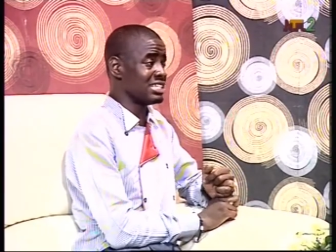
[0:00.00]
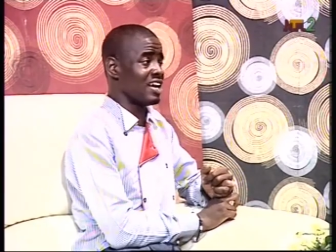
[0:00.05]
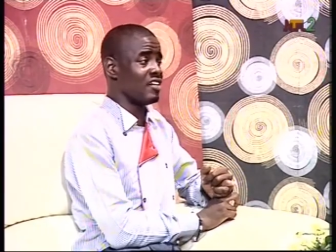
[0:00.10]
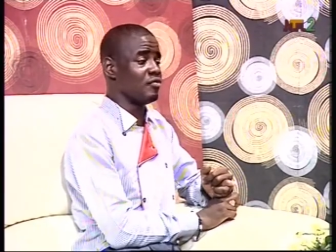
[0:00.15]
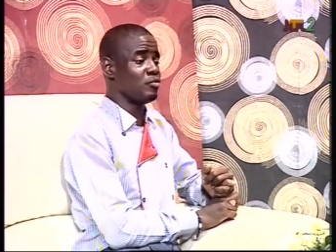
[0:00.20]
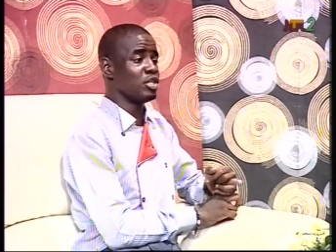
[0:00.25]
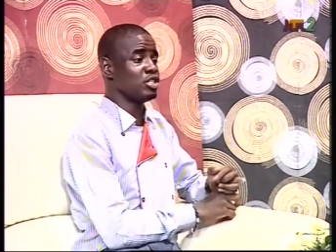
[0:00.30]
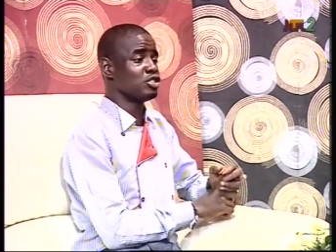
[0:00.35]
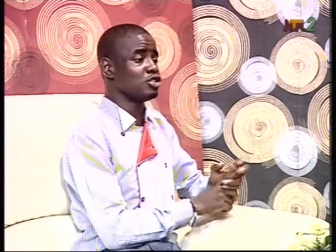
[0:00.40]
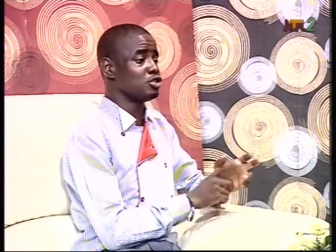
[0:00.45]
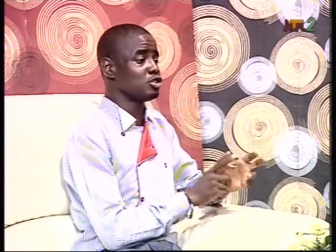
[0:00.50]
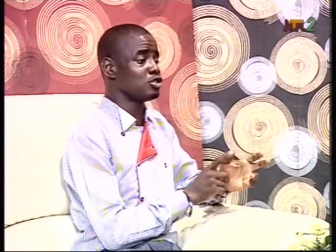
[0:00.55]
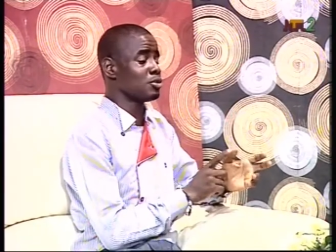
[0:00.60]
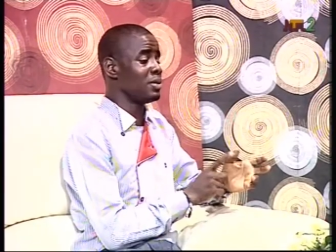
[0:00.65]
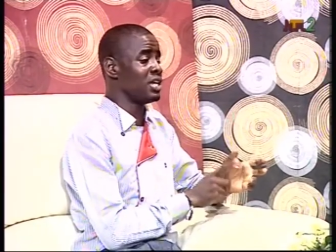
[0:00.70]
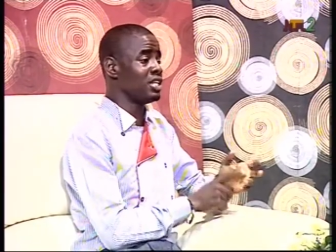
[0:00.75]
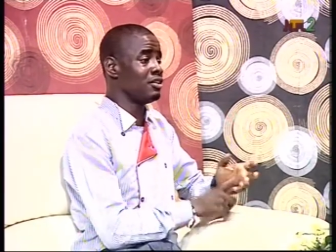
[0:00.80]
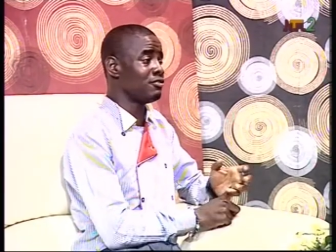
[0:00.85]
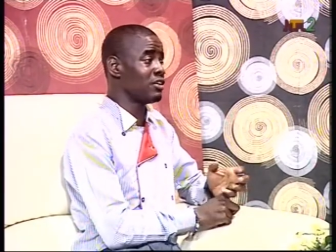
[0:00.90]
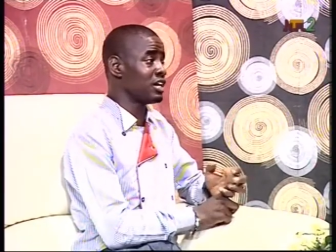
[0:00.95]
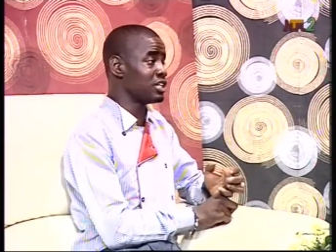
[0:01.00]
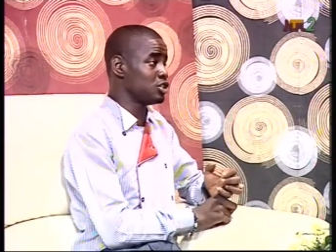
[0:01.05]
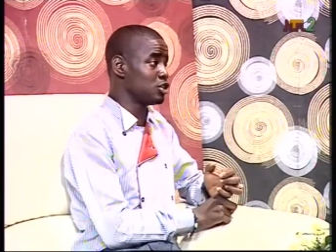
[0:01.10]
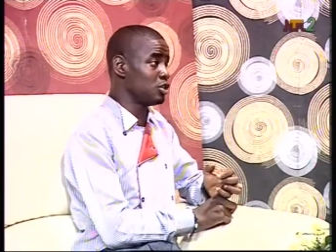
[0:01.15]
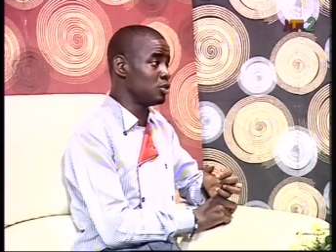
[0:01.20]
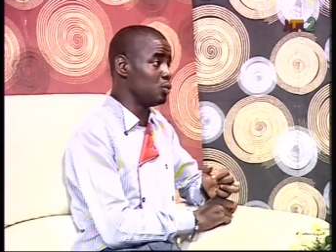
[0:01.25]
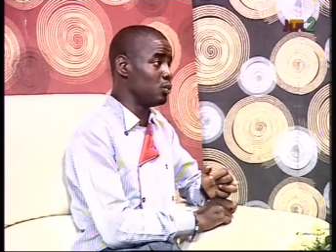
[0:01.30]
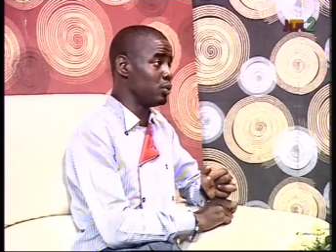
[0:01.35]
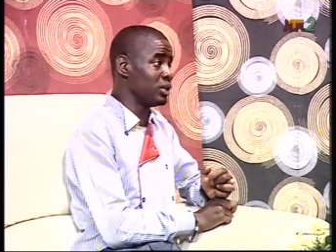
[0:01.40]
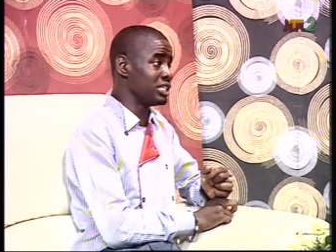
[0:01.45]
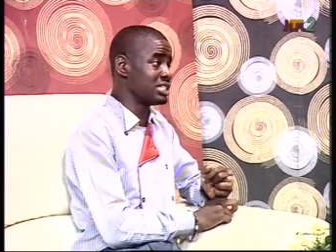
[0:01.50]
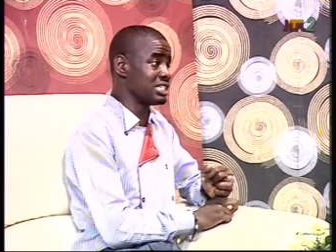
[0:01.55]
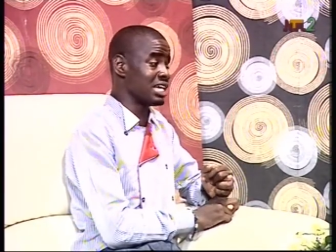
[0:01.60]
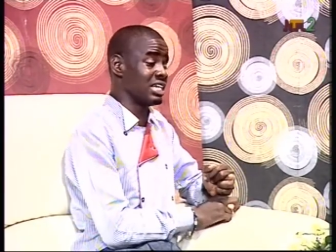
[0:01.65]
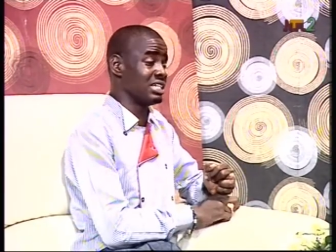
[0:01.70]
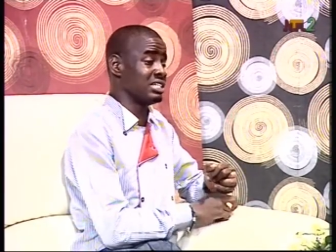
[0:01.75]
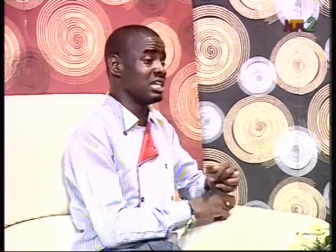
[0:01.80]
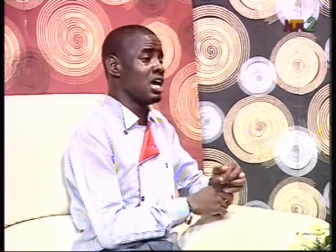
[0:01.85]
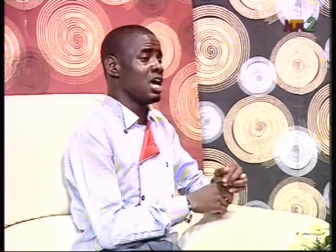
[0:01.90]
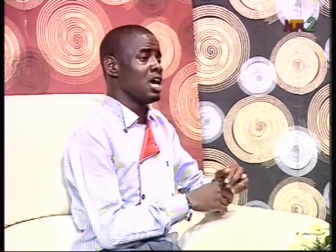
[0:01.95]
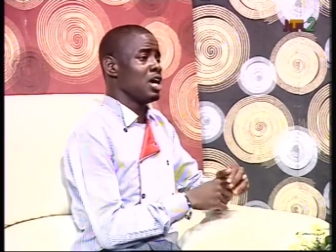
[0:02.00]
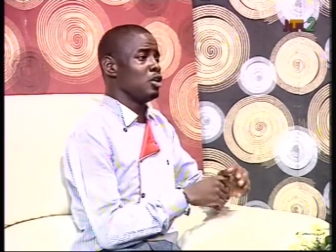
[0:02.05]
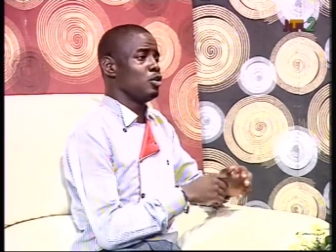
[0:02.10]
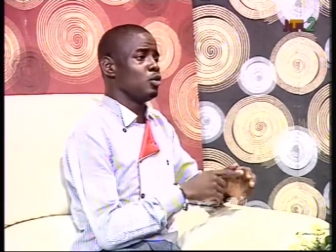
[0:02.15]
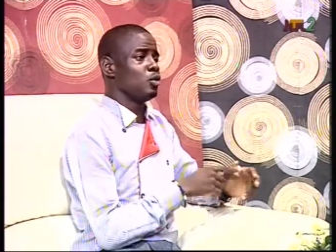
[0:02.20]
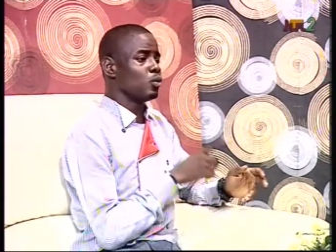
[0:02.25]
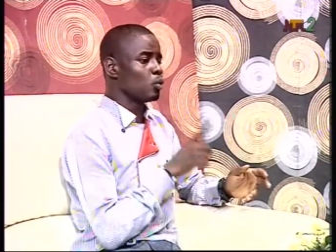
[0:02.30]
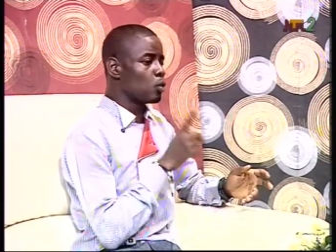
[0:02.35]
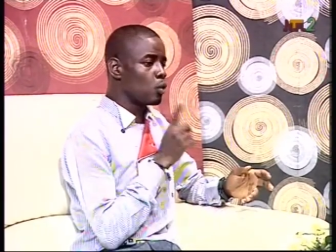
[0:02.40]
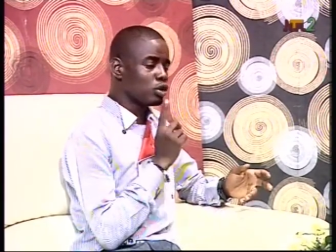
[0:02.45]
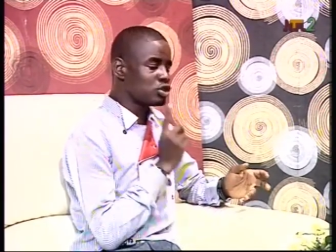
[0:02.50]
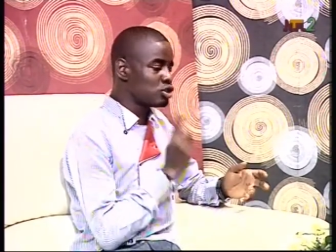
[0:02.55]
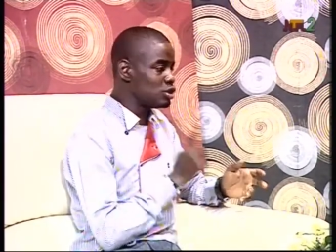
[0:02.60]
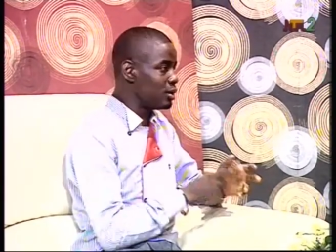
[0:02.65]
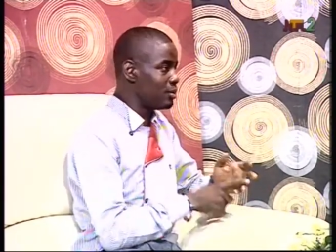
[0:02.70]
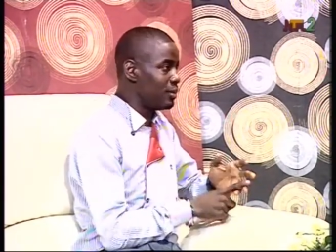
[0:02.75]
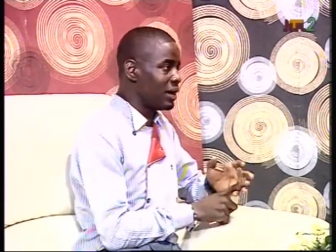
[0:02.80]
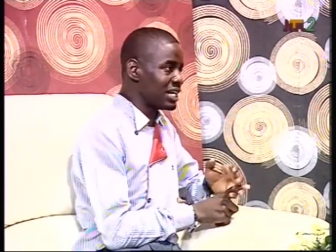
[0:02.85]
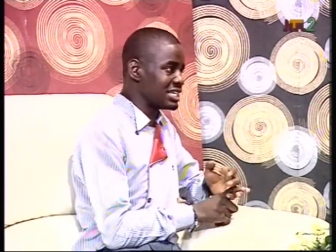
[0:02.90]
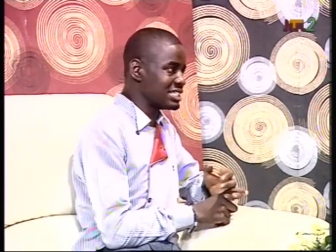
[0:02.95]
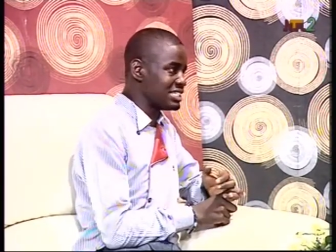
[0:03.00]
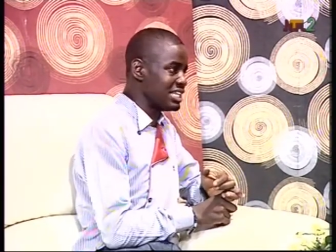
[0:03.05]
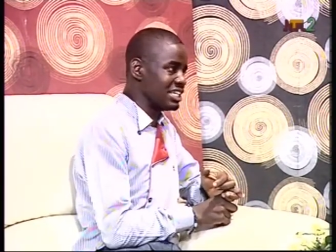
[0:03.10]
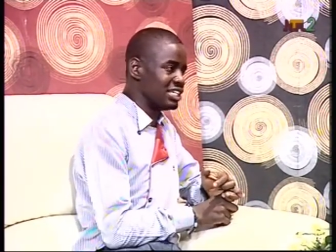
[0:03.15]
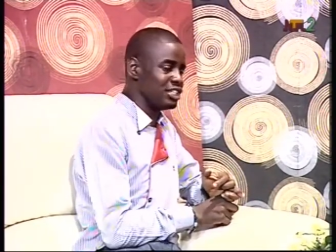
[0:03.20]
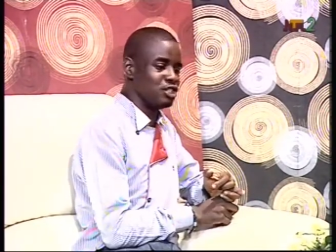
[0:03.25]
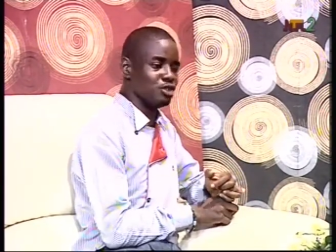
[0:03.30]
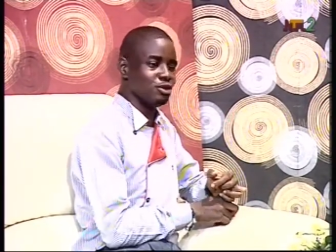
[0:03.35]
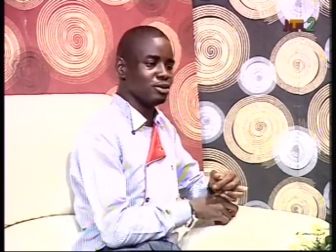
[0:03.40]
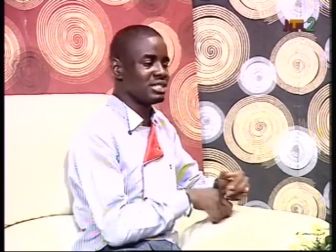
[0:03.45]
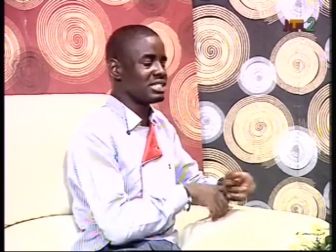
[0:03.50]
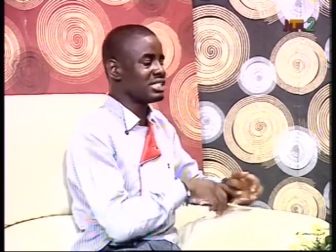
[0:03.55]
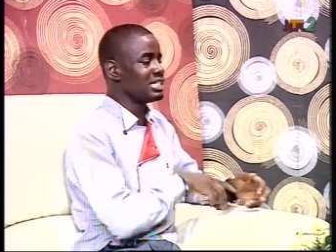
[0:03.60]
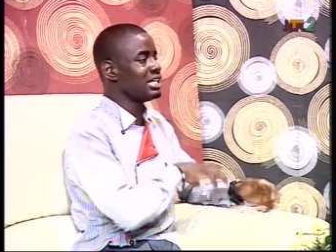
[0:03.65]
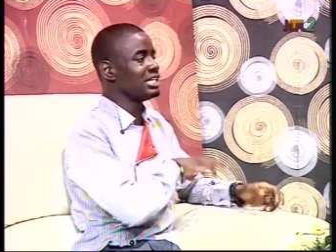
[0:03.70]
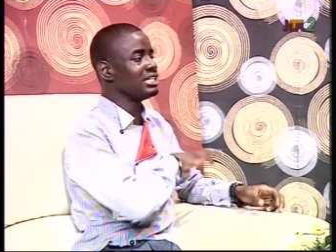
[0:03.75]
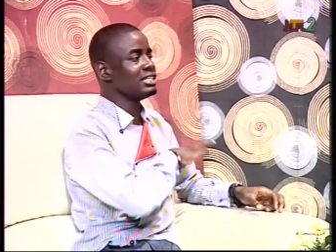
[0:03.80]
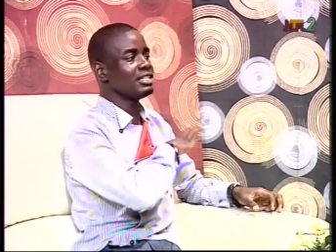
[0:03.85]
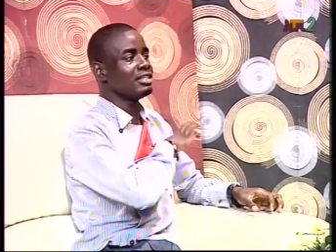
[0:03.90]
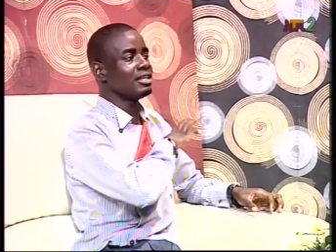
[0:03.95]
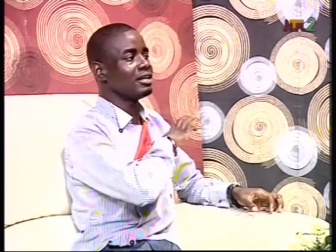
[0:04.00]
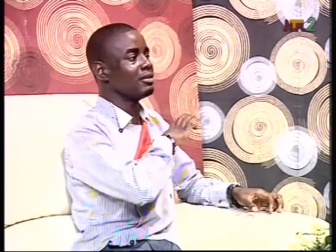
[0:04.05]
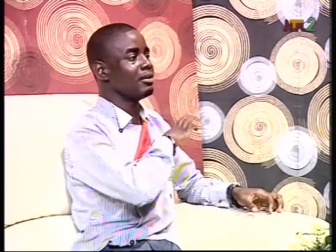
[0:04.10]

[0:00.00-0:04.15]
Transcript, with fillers: I've been to so many fashion weeks, and you know, go to the backstage, you see.